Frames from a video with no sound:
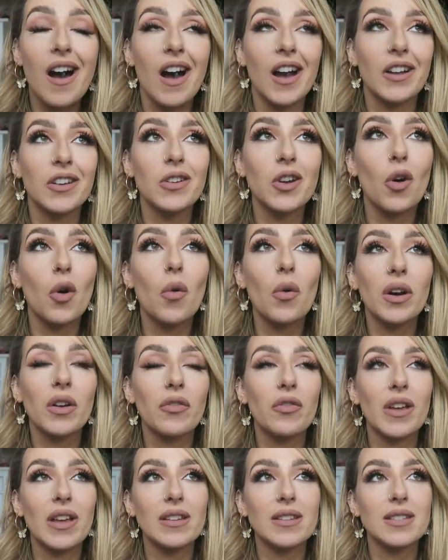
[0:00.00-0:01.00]
I know what it
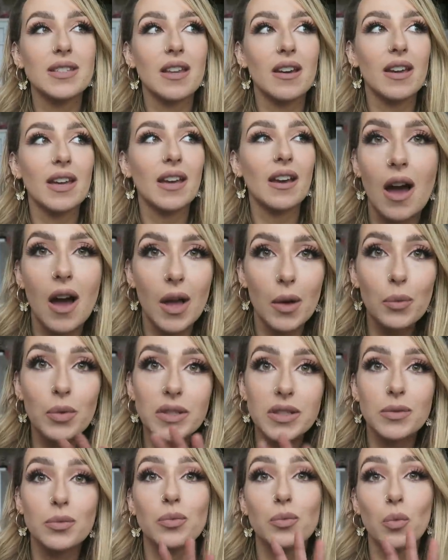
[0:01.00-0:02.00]
feels like. I
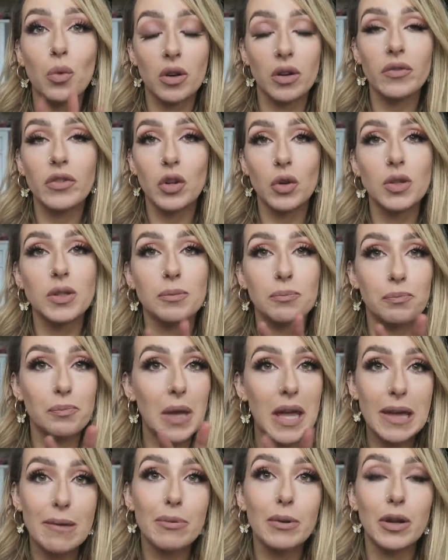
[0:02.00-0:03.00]
was one of those
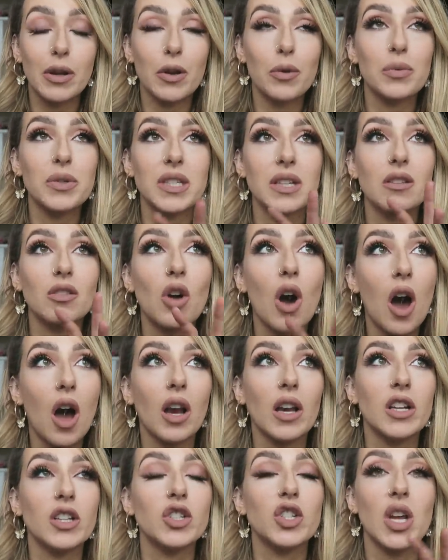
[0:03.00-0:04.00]
people who was in
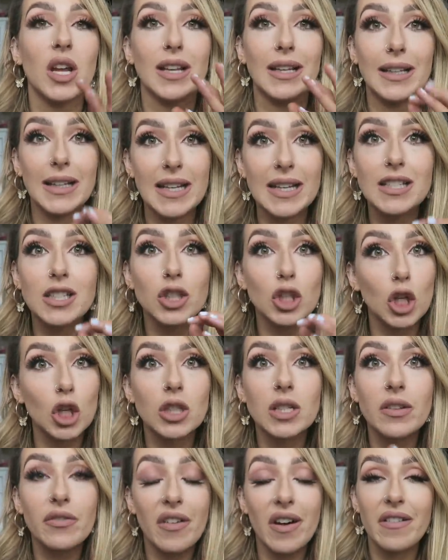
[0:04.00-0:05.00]
college at least
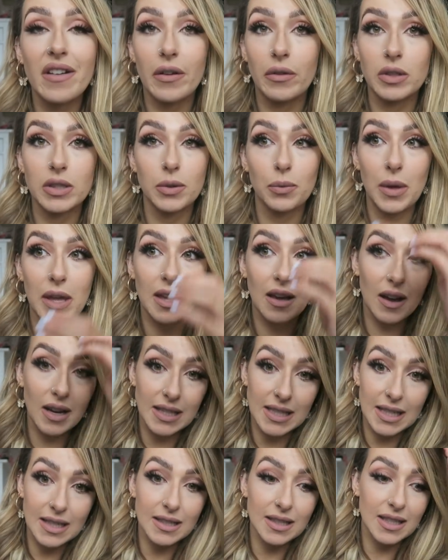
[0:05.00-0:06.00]
35 hours a week. I
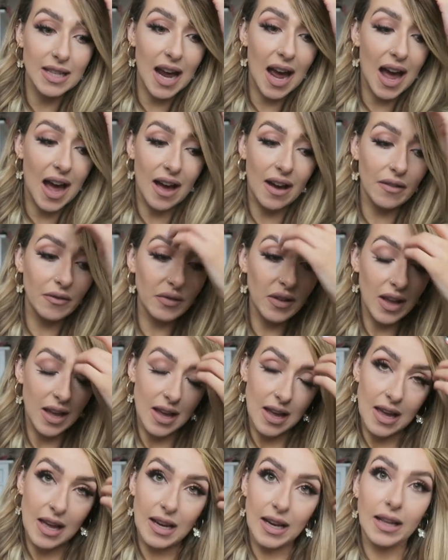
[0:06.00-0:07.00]
didn't have
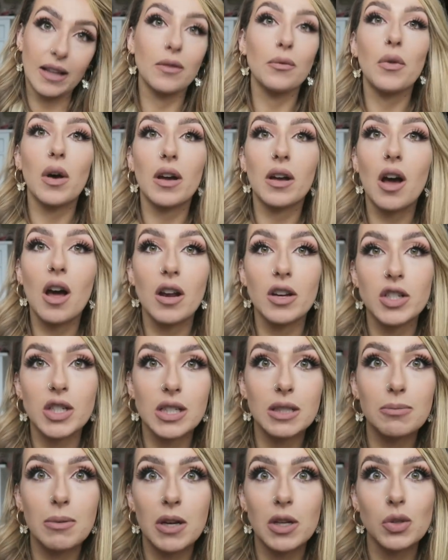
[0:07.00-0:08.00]
like a college
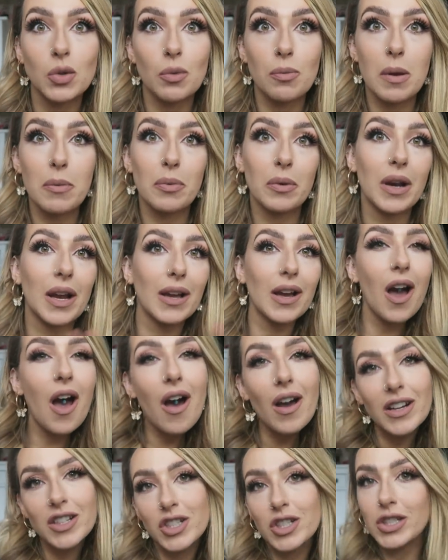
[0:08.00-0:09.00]
experience where people are like,
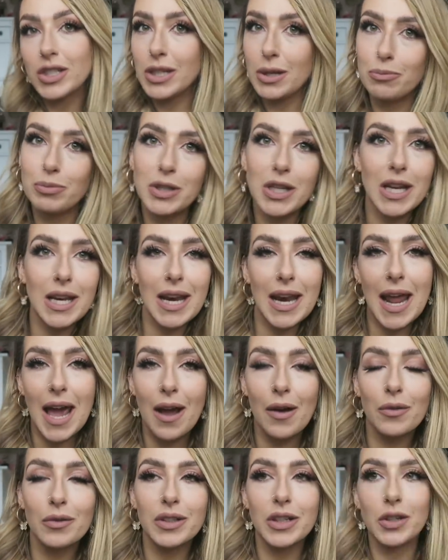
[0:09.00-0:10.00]
oh, I just dipped in and
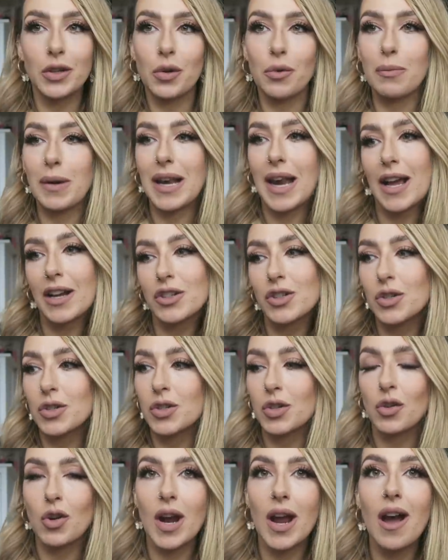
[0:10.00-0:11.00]
out and you know, my
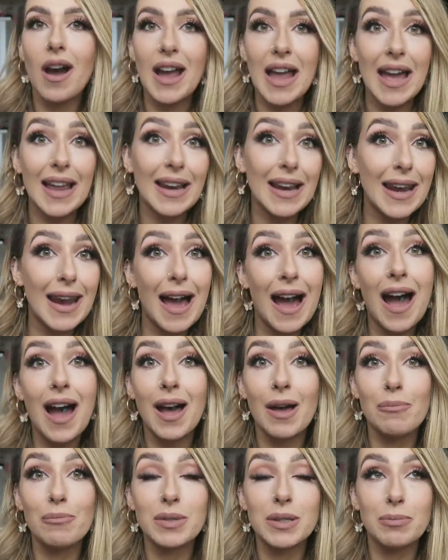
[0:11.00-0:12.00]
lectures are great. I had
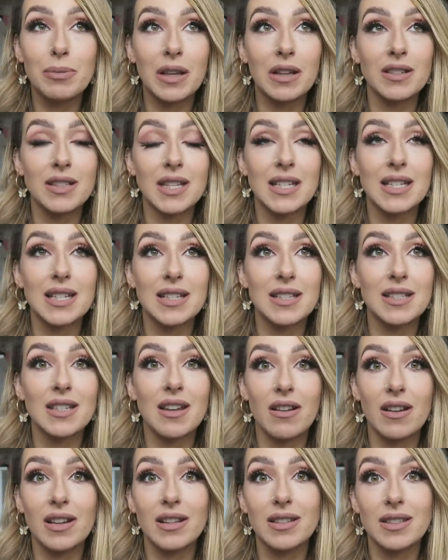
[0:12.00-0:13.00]
labs because I did a
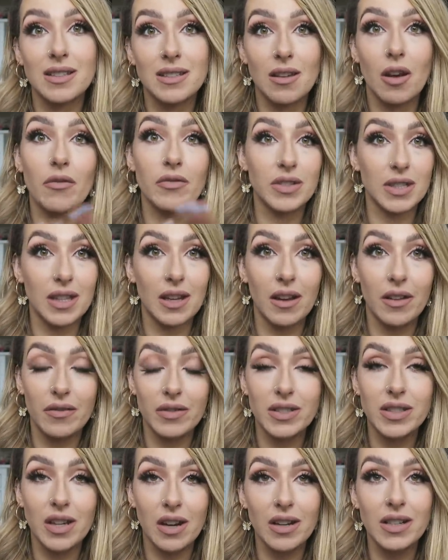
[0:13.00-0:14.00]
science, obviously I have
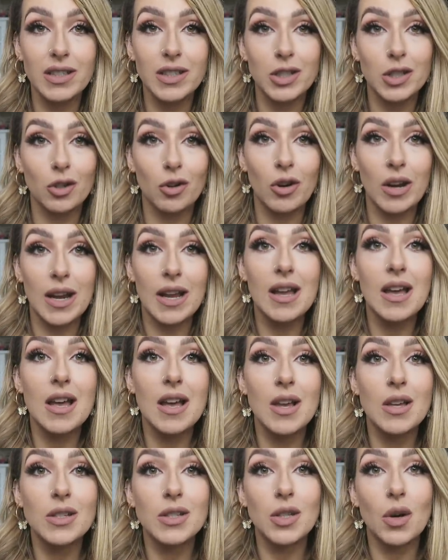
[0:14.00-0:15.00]
a science degree.
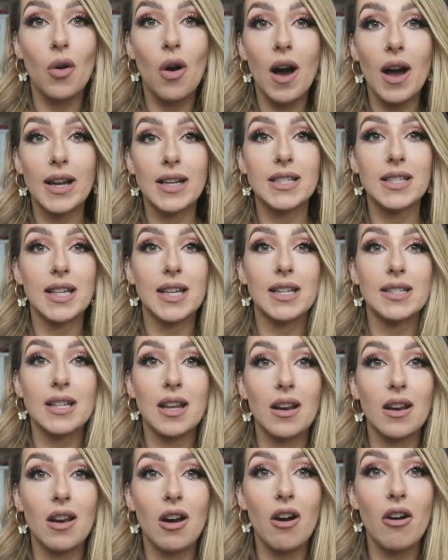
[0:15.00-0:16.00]
So I did
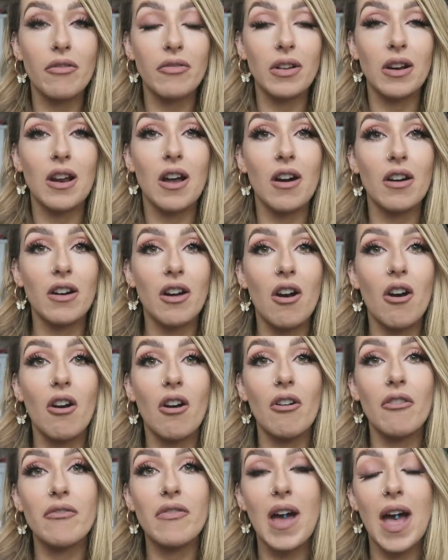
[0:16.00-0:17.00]
a lot, lot
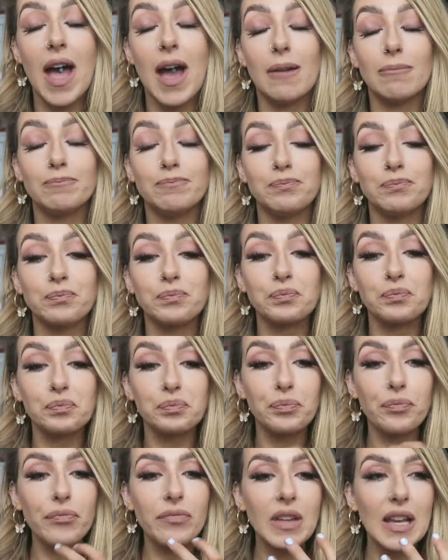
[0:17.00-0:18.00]
of um,
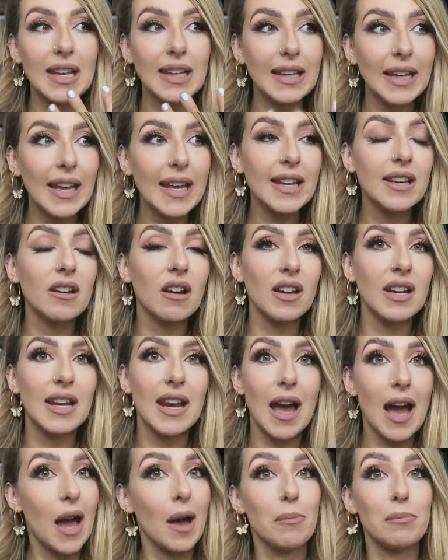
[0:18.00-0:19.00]
late night
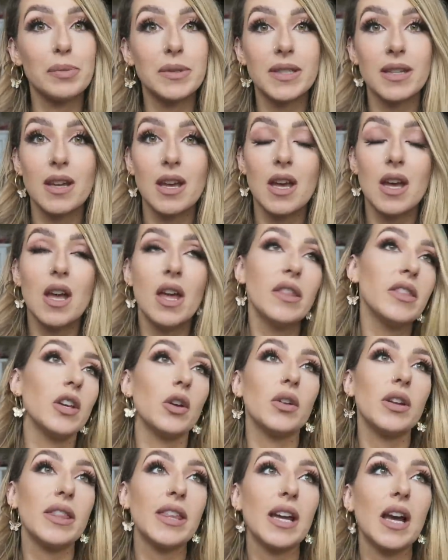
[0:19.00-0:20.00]
labs.
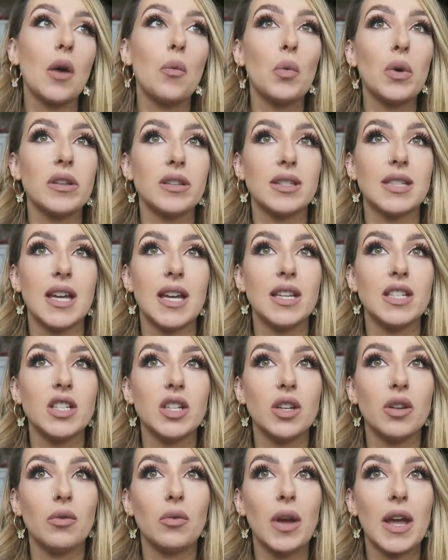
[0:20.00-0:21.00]
The only thing I will say
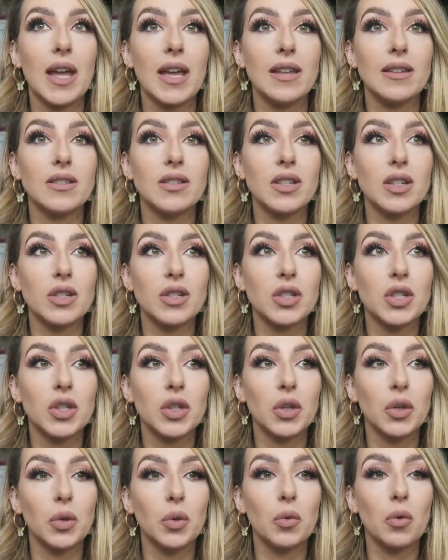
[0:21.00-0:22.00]
to you is
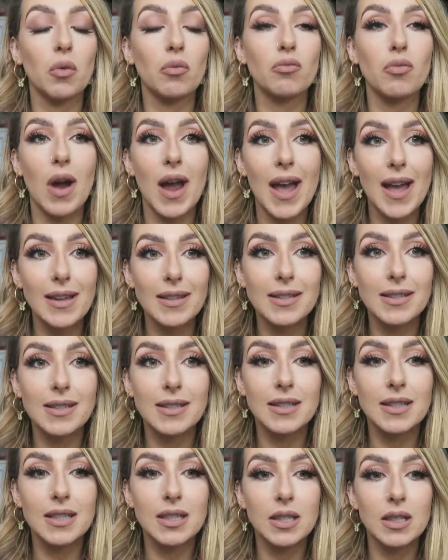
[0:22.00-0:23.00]
to rest
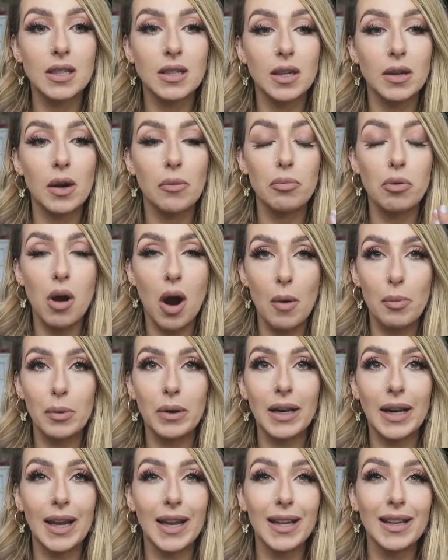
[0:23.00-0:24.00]

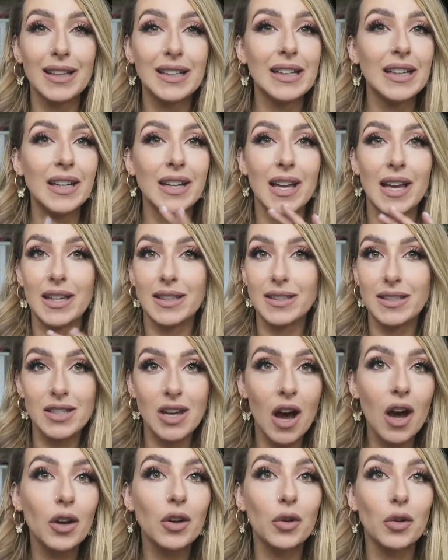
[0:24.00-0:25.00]
properly it's
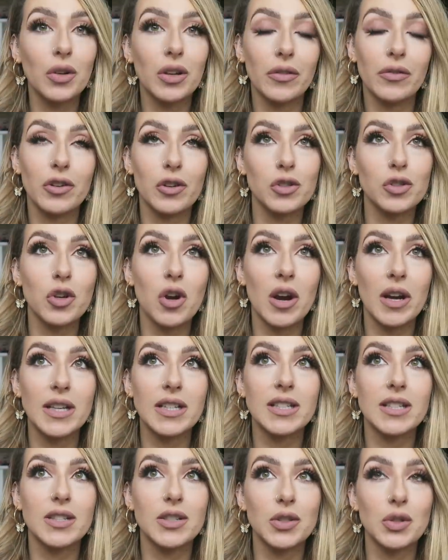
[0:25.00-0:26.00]
not good if you're
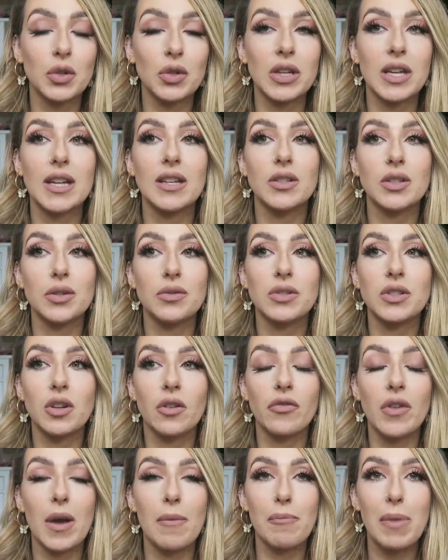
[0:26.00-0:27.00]
trying to study and do
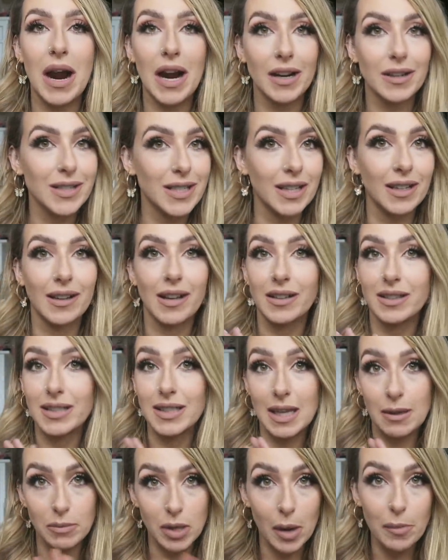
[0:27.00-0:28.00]
stuff and partying at the
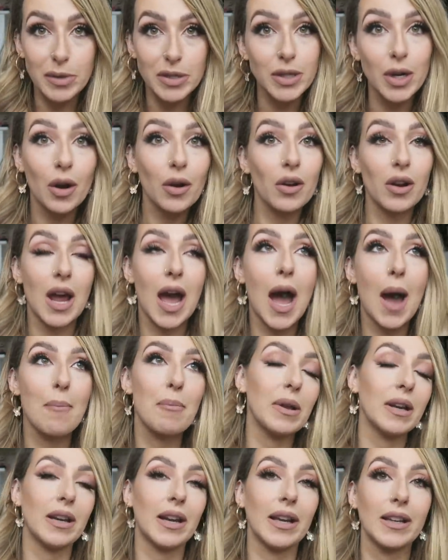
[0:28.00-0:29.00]
same time it's not going to
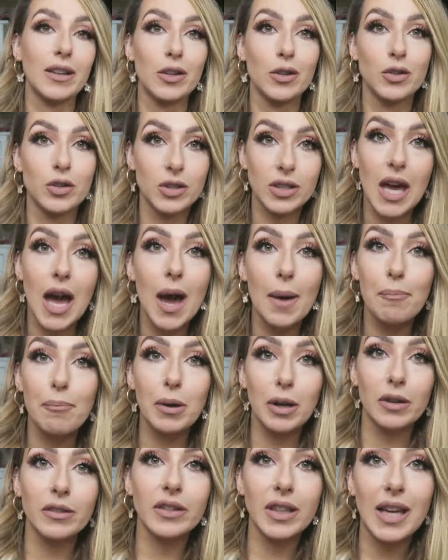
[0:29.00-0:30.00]
happen like you just can't
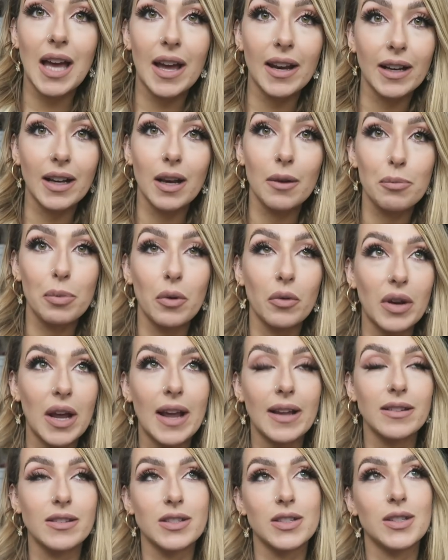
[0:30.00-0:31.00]
burn the candle at both
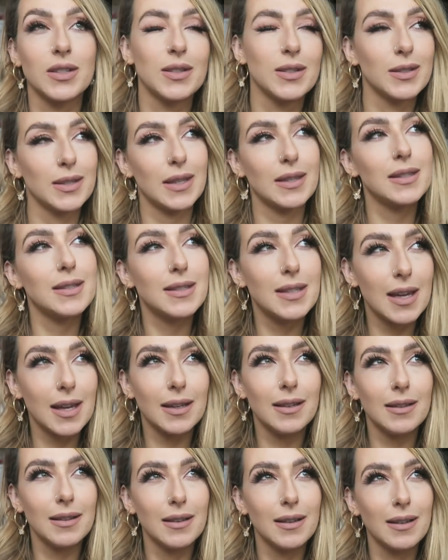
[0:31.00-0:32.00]
ends is that the
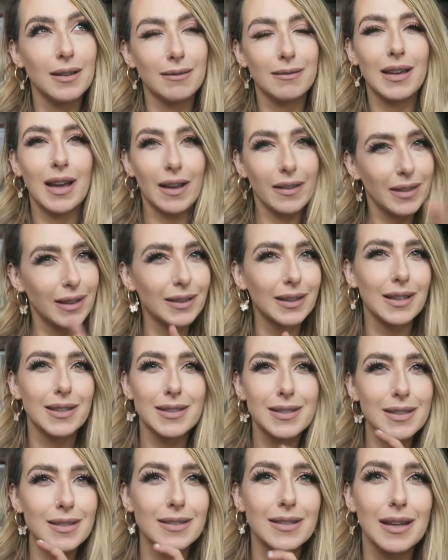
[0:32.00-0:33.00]
same? yeah, I think
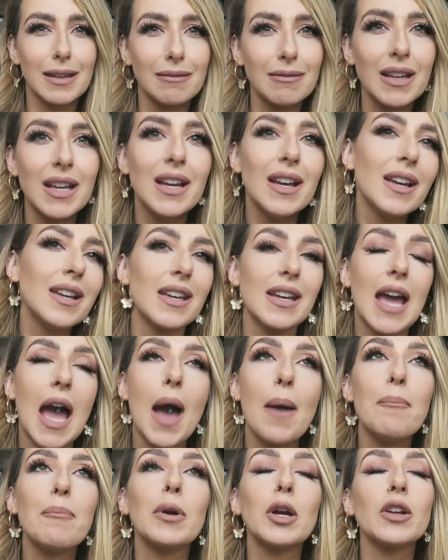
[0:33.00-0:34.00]
that's the same. You
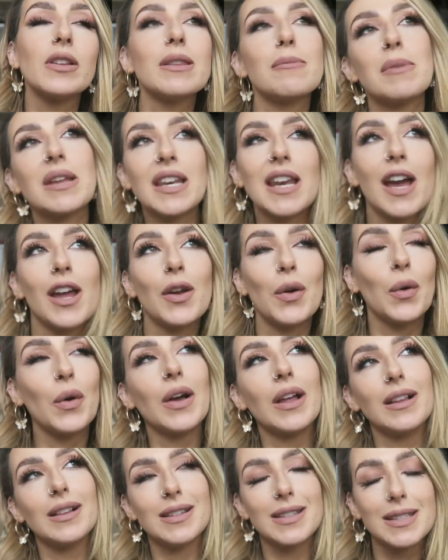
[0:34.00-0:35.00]
can't burn the midnight
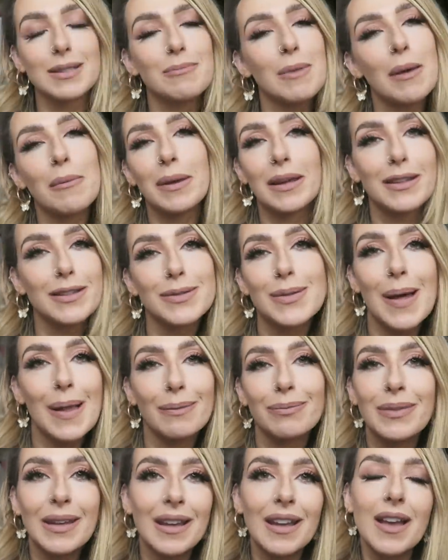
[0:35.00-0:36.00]
oils maybe as
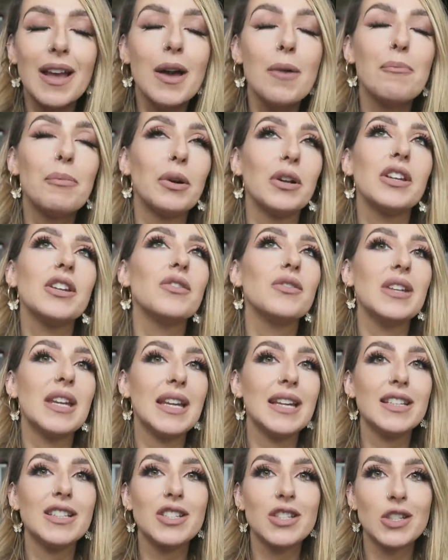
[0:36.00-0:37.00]
well. But you
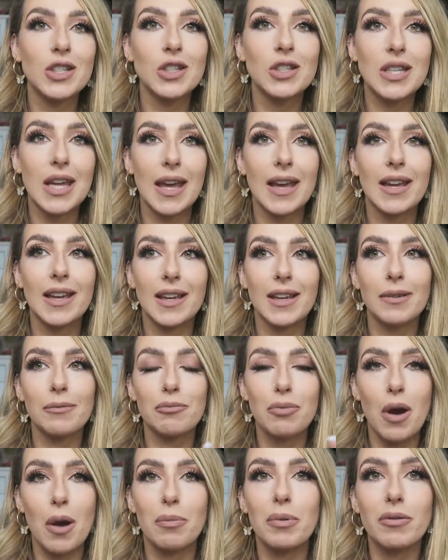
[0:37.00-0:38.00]
need to take
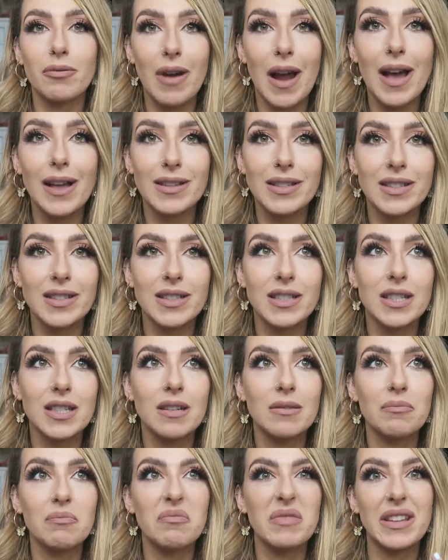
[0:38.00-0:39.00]
proper
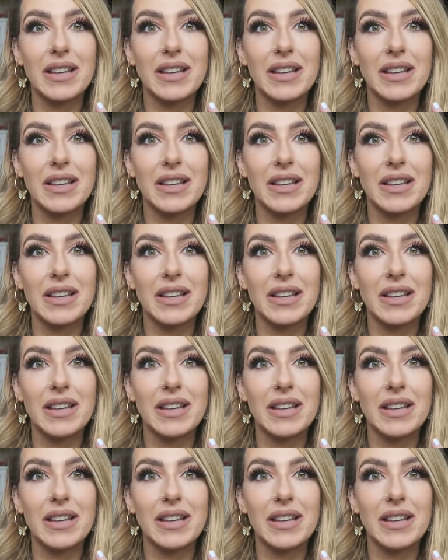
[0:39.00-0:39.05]
rest.